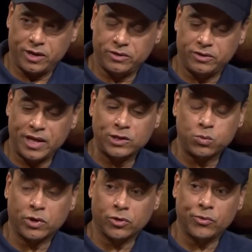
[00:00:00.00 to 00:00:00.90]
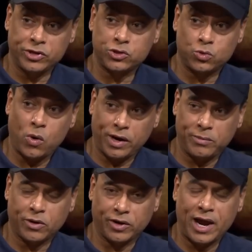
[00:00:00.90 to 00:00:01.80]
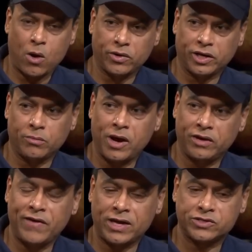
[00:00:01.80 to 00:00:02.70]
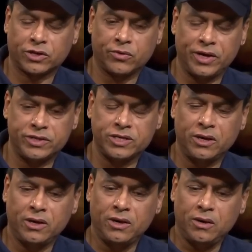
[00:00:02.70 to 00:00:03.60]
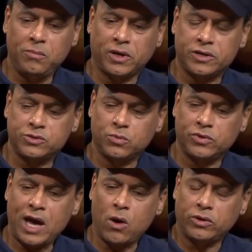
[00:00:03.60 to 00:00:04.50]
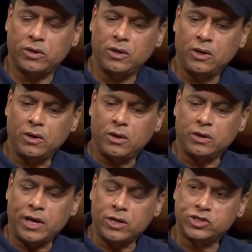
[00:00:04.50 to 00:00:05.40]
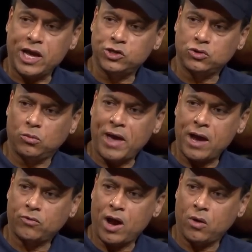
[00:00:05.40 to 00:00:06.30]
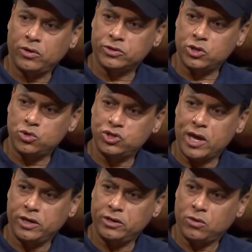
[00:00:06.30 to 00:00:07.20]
And that's one of the reasons why I'm here at Howard, to get my advanced degrees, because without an educational background associated